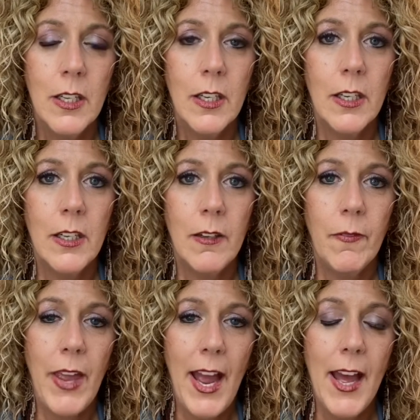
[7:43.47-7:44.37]

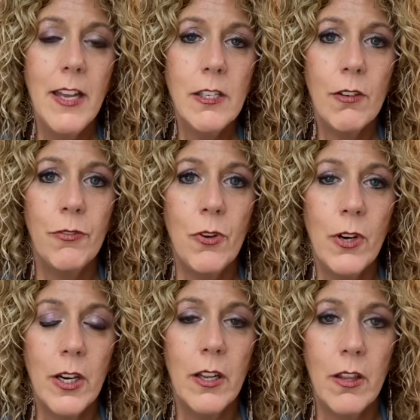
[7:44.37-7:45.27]
Ask
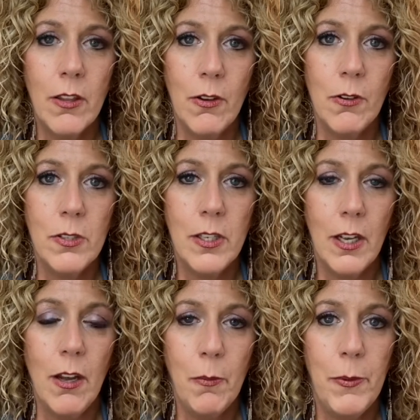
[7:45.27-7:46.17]
for those to
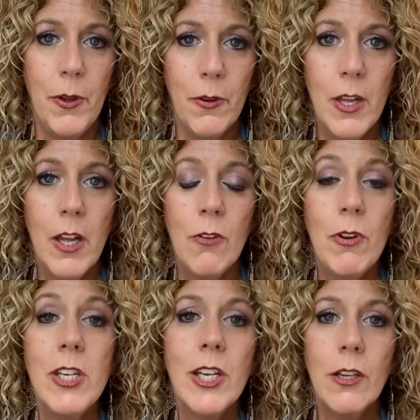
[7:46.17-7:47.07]
help you.
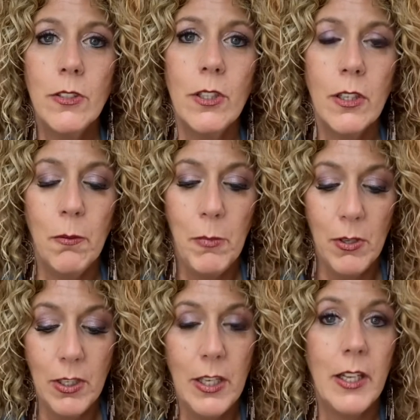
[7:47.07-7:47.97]
Reach out to a
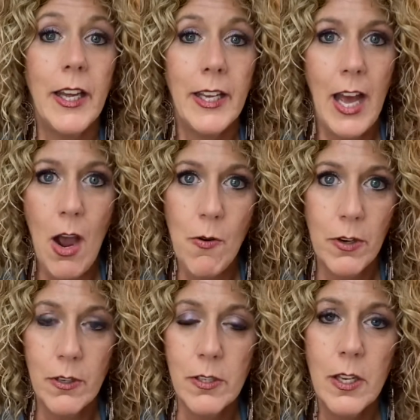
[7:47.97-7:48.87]
community like
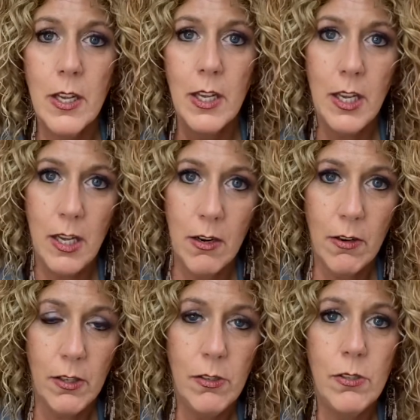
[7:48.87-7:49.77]
ours here
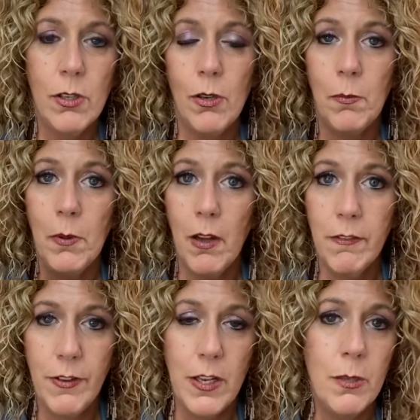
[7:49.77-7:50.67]
on YouTube, on
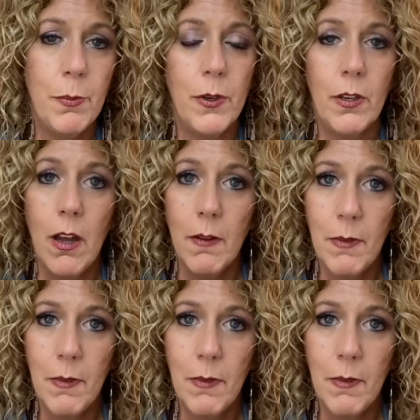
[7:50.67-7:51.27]
Facebook, on